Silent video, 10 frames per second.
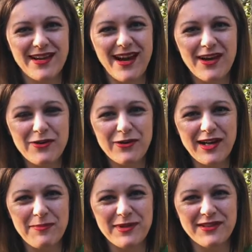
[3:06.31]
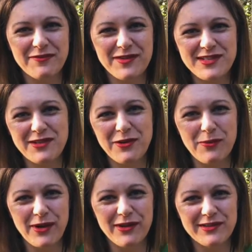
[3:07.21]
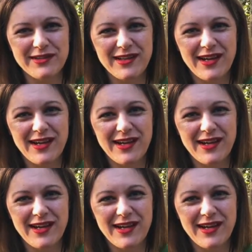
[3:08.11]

are caught up in the physical world